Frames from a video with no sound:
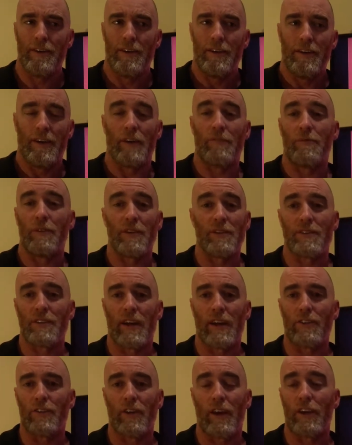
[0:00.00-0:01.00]
It feels
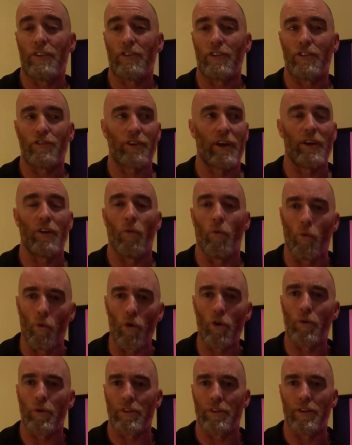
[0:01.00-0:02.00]
like you're actually trying to
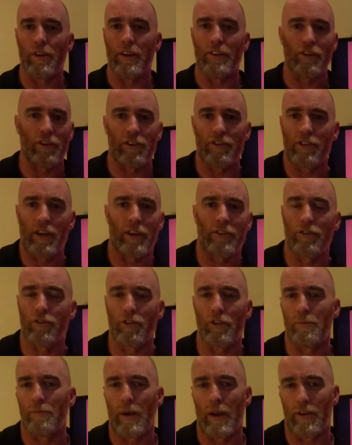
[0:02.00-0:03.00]
walk and you're attached
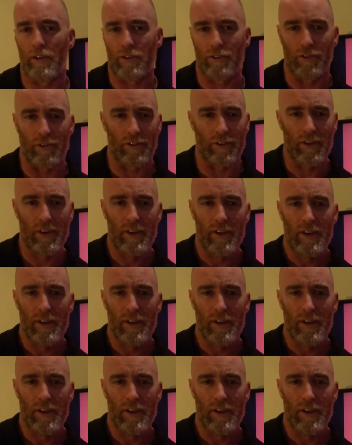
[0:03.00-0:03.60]
to a parachute.